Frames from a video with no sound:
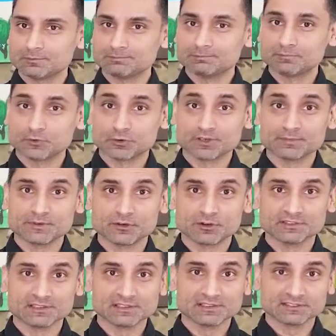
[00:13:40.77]
going to be on the
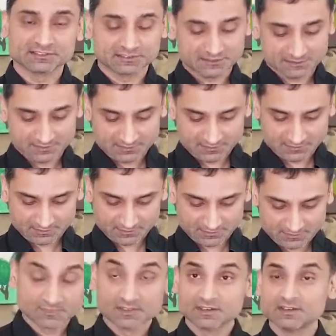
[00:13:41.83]
list.
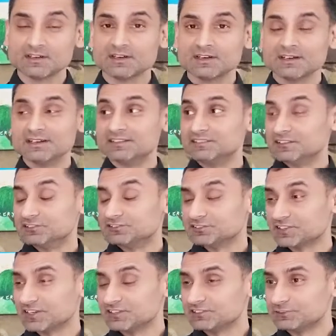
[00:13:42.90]
In this
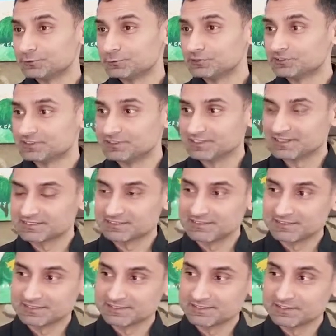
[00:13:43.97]
case, you'll see that
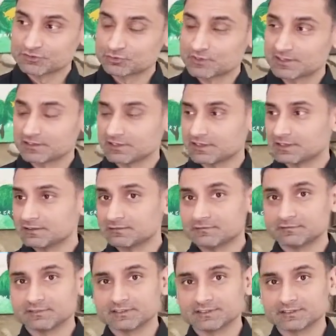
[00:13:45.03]
they trade a lot
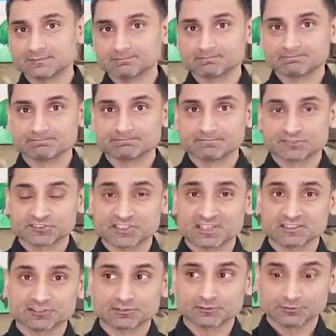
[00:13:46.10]
of
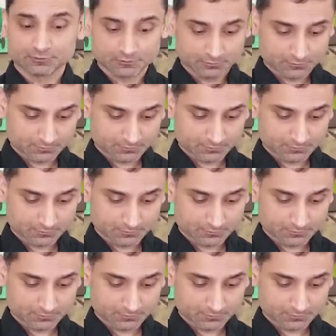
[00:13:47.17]
stocks also.